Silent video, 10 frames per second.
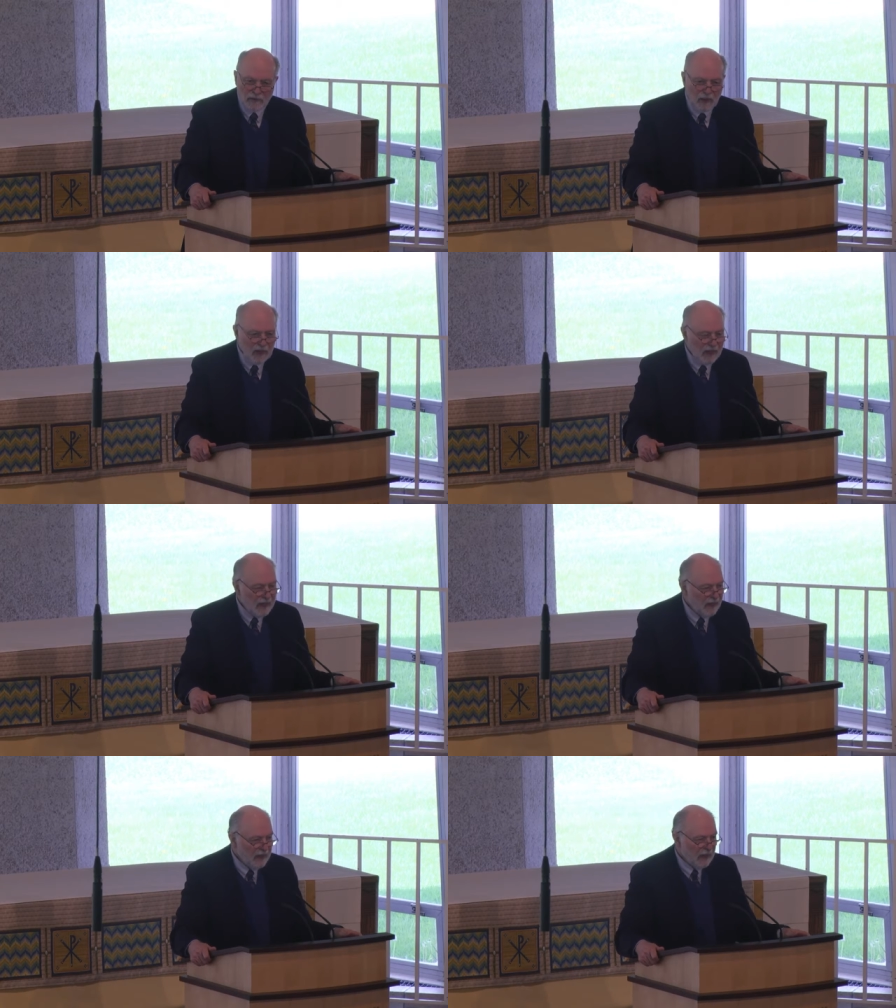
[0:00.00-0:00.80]
God,
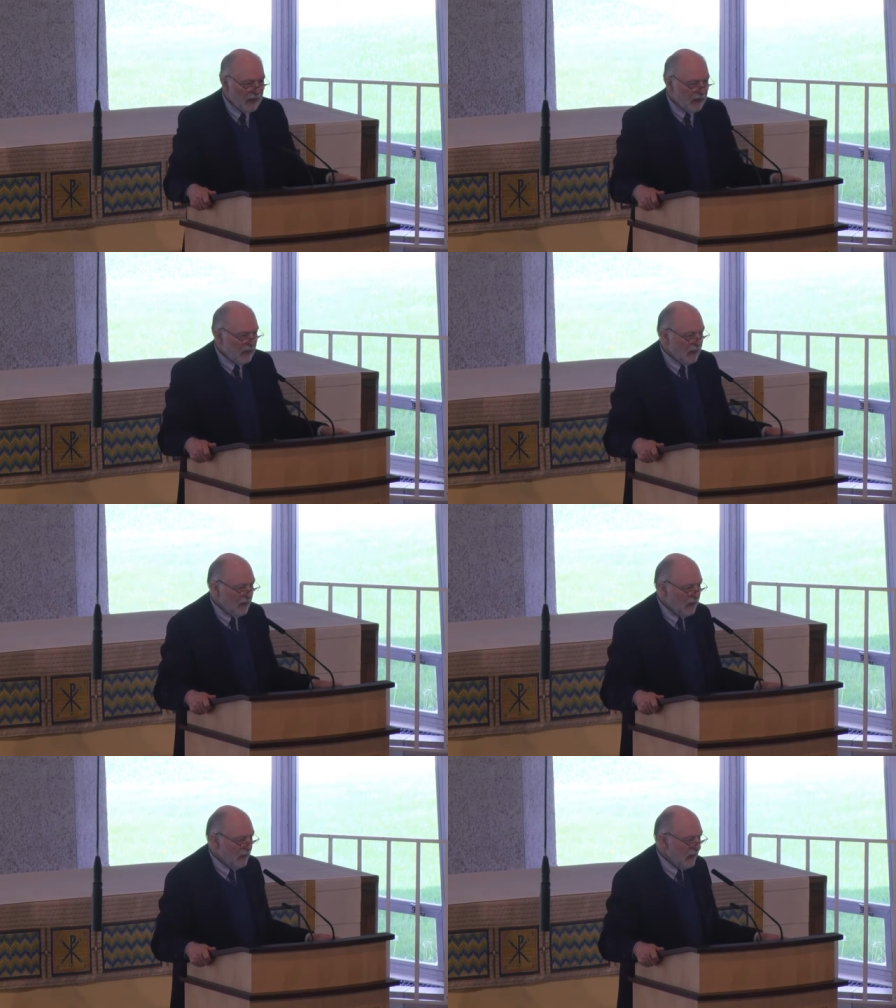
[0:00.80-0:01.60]
I, I,
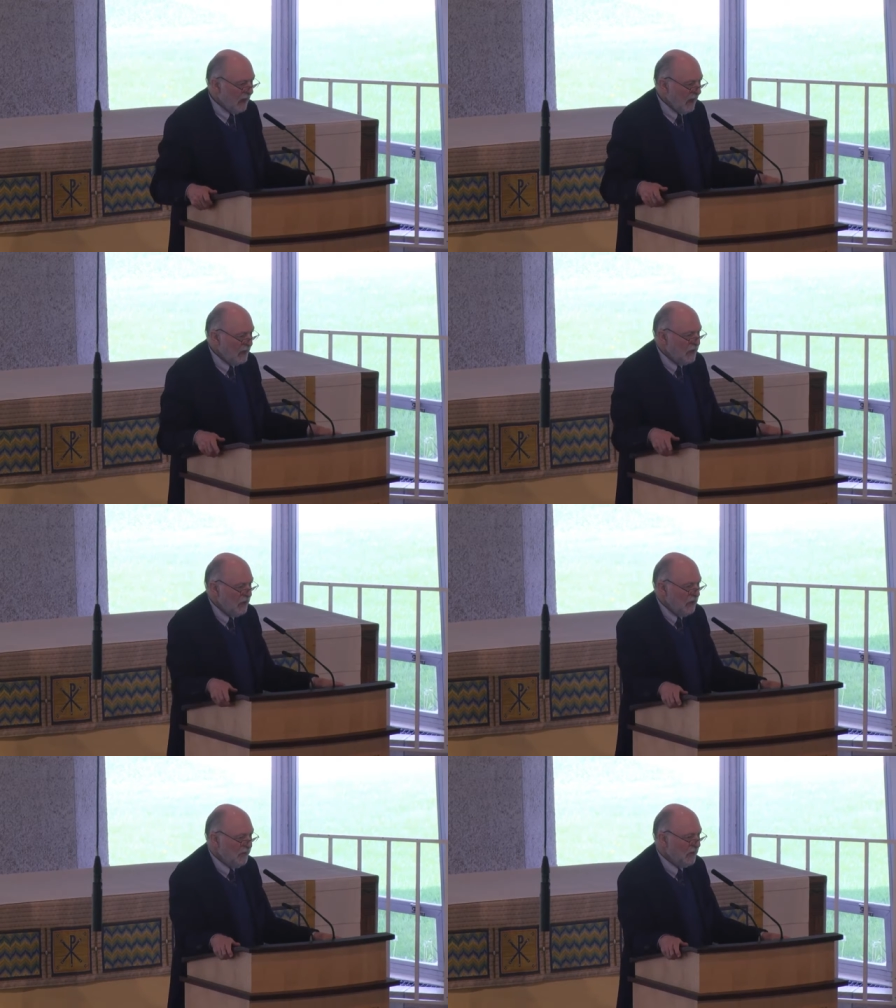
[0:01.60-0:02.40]
I, I ask
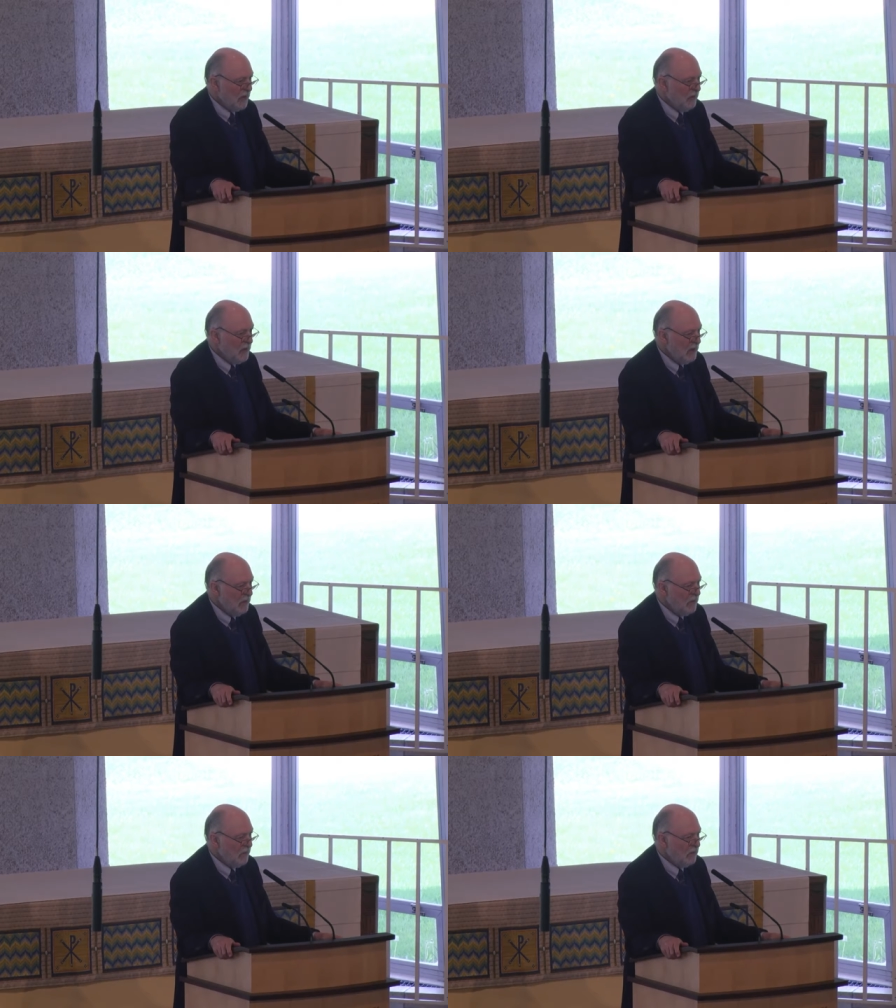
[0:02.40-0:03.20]
you to forgive
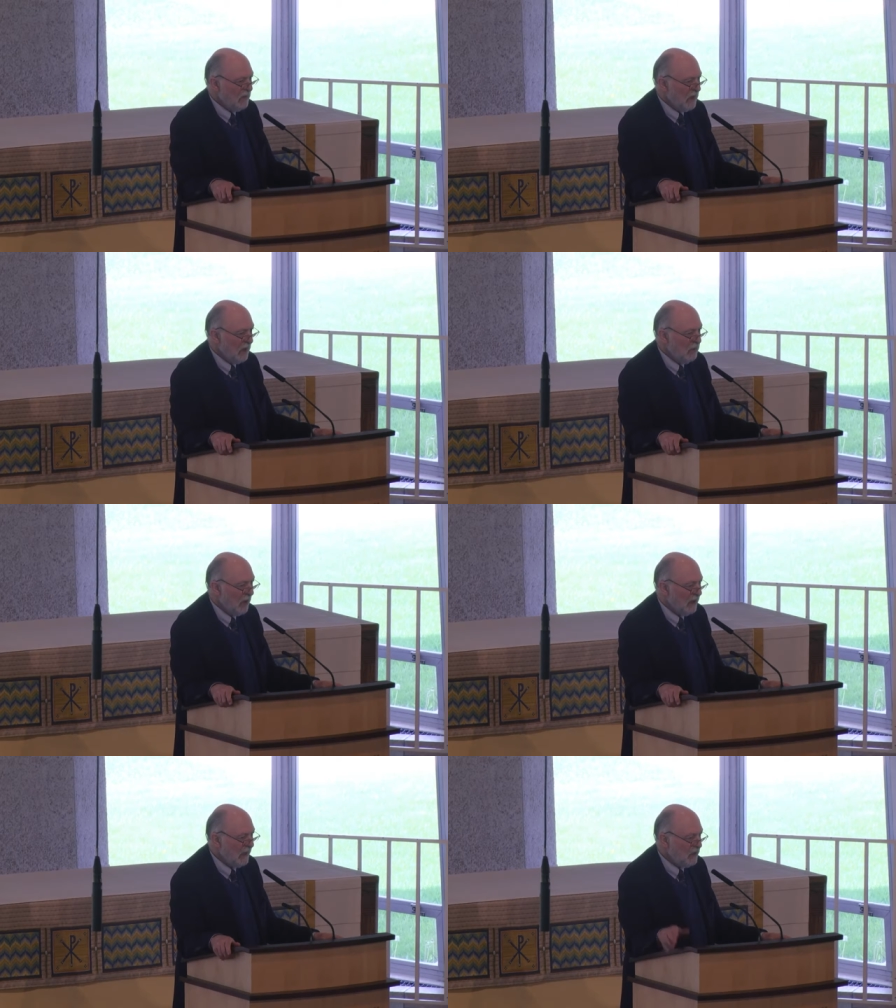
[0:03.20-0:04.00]
me that I
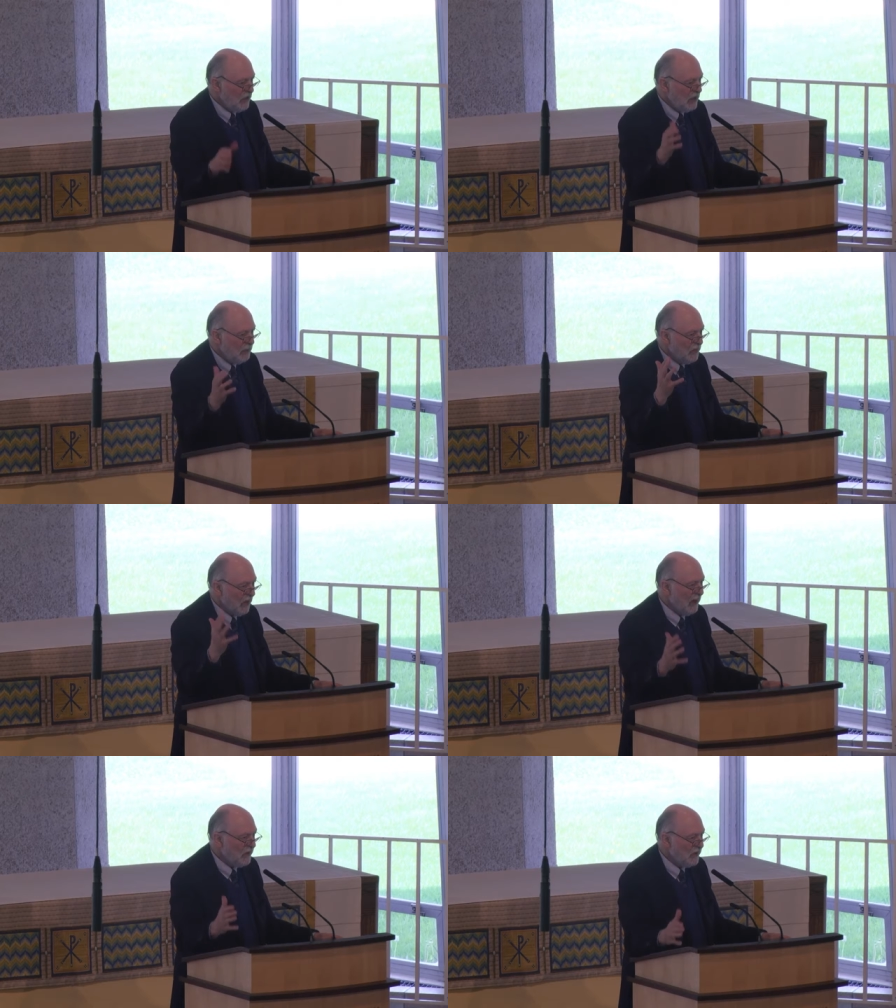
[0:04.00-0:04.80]
bought that cheap
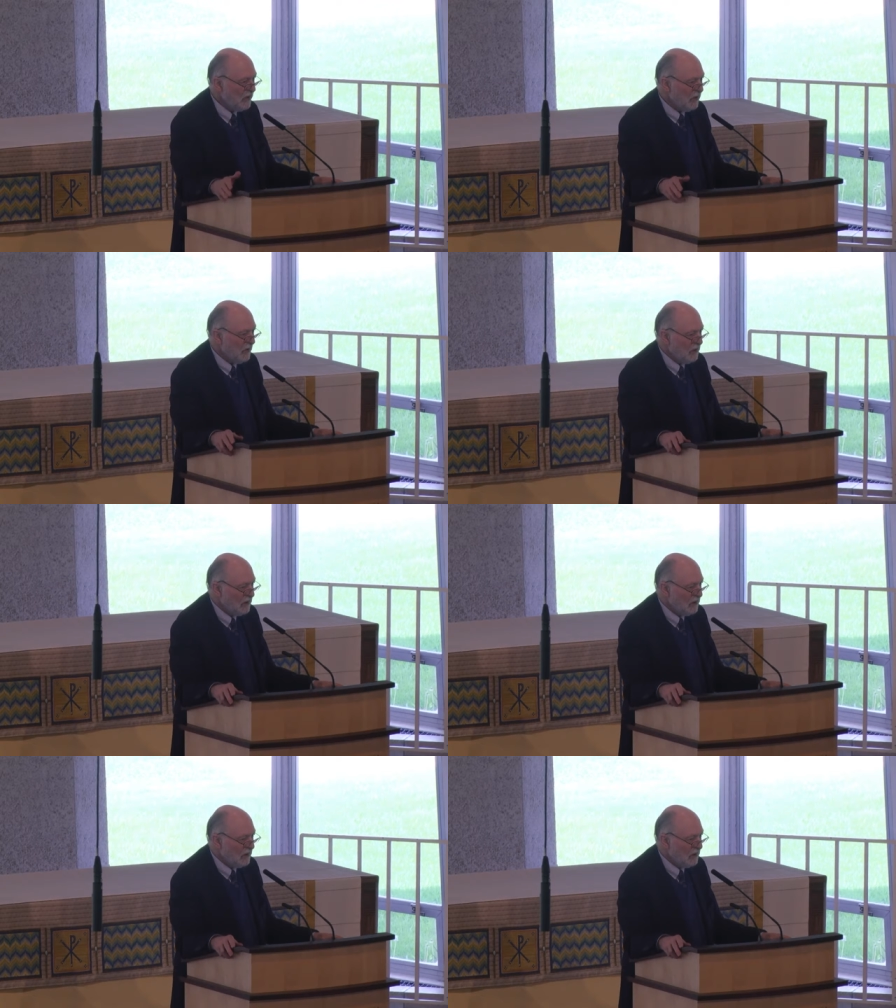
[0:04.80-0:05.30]
dress